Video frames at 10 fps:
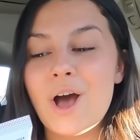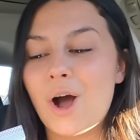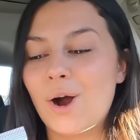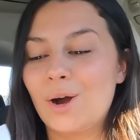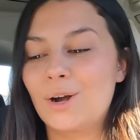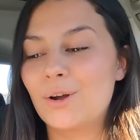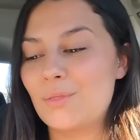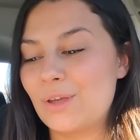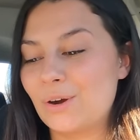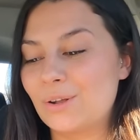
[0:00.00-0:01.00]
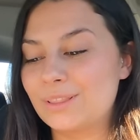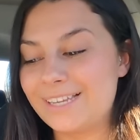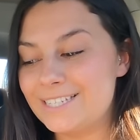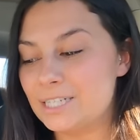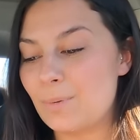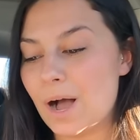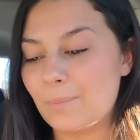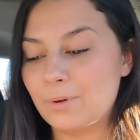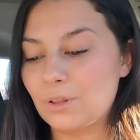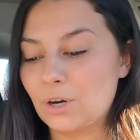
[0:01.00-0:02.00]
are their least
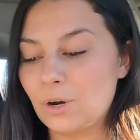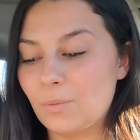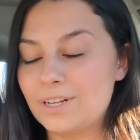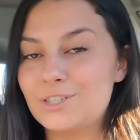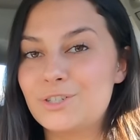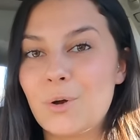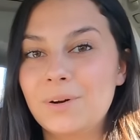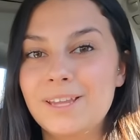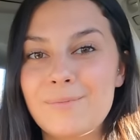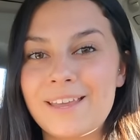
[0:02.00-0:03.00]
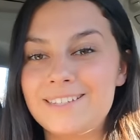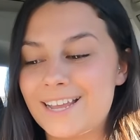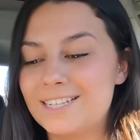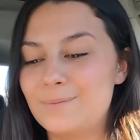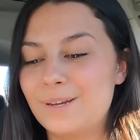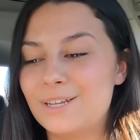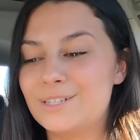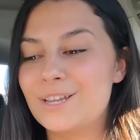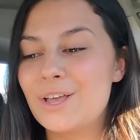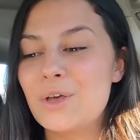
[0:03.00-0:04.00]
popular, which totally makes sense because